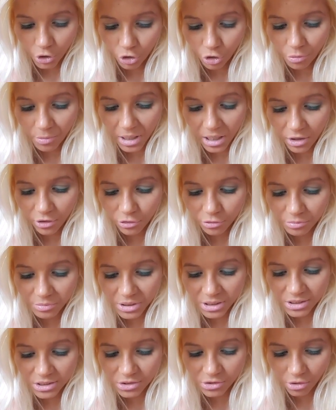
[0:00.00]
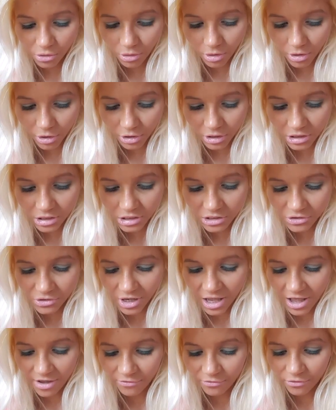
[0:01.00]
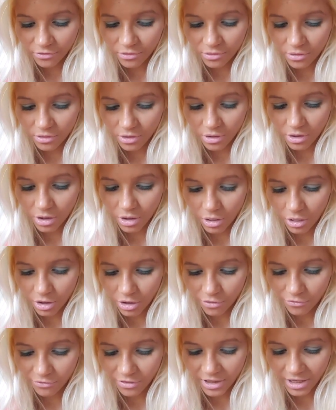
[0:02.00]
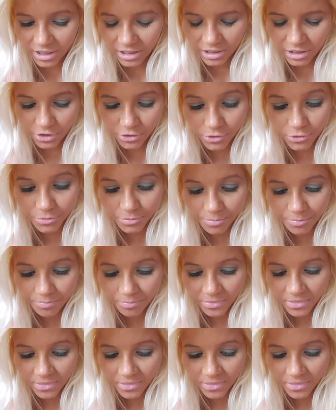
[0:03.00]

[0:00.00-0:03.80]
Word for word: No man could be so lucky to have a love like you.